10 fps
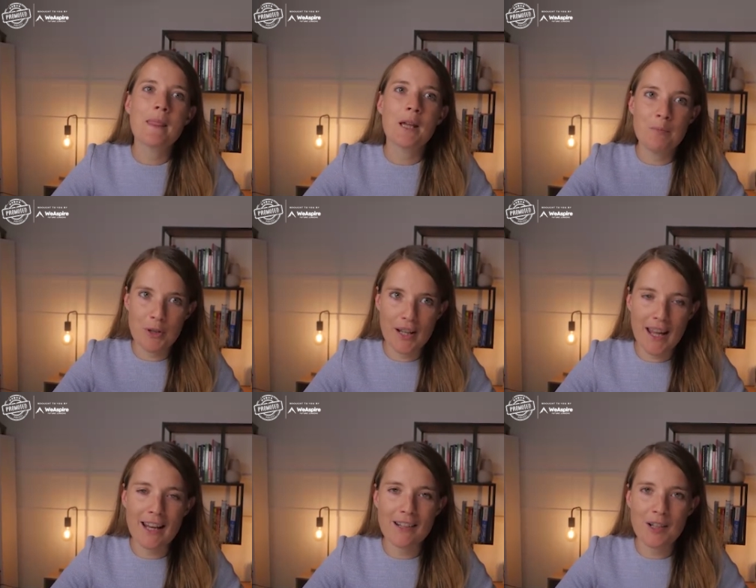
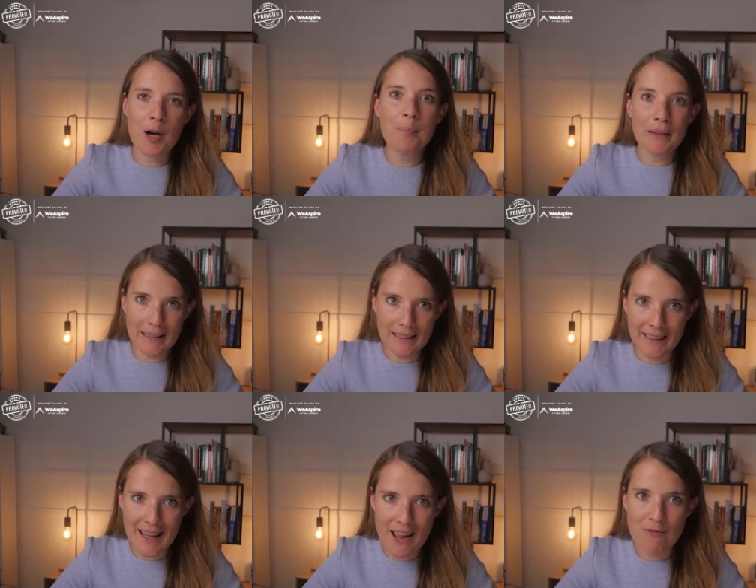communicate
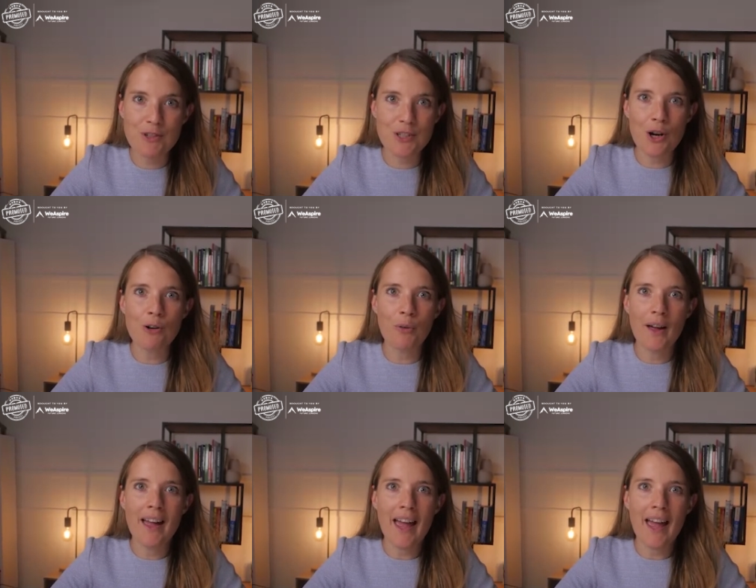completely and resolve